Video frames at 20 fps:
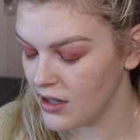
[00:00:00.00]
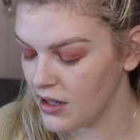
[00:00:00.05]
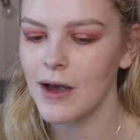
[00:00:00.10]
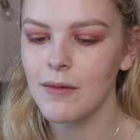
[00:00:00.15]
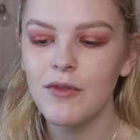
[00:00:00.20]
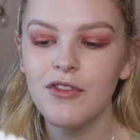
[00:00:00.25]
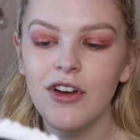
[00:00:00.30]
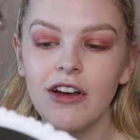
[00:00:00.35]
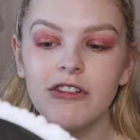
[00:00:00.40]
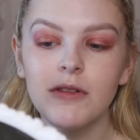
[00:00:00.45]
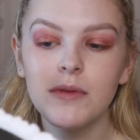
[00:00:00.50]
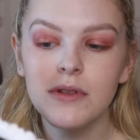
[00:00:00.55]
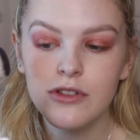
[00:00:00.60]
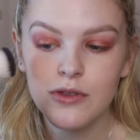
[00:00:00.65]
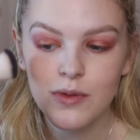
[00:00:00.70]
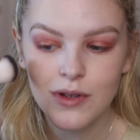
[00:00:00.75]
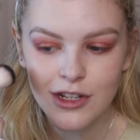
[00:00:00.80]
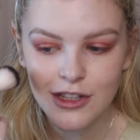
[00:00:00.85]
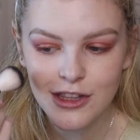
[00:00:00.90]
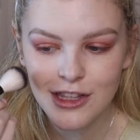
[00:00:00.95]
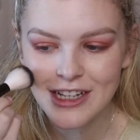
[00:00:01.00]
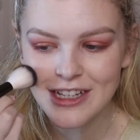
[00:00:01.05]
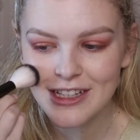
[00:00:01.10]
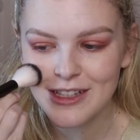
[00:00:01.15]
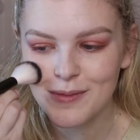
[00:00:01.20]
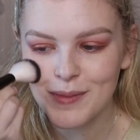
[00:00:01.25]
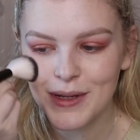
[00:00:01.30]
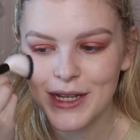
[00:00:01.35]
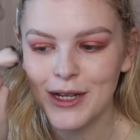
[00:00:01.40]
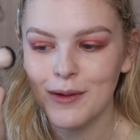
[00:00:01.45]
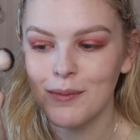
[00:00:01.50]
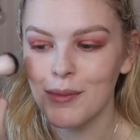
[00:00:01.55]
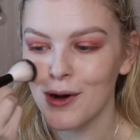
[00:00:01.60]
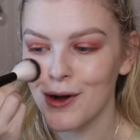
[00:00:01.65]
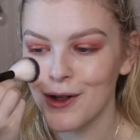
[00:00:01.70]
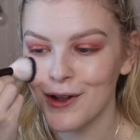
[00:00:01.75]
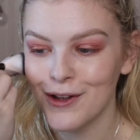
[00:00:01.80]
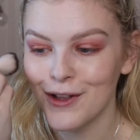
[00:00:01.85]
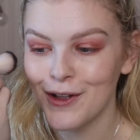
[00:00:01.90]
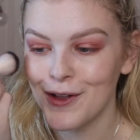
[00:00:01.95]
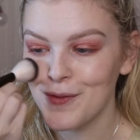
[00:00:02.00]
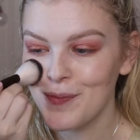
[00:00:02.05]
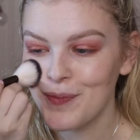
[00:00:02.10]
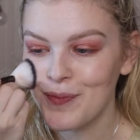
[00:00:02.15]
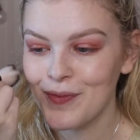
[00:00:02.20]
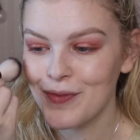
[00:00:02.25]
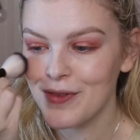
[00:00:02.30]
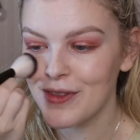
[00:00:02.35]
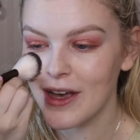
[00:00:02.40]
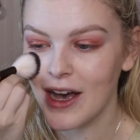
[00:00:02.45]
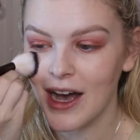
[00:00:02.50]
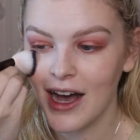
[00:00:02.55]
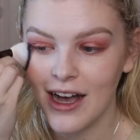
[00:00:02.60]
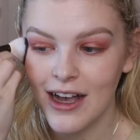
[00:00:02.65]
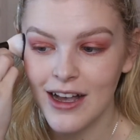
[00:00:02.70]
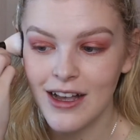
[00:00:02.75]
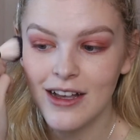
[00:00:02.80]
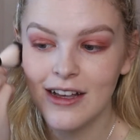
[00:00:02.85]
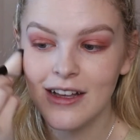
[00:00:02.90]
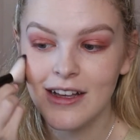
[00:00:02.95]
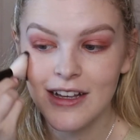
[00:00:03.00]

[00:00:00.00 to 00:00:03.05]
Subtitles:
I'm very much one of those people that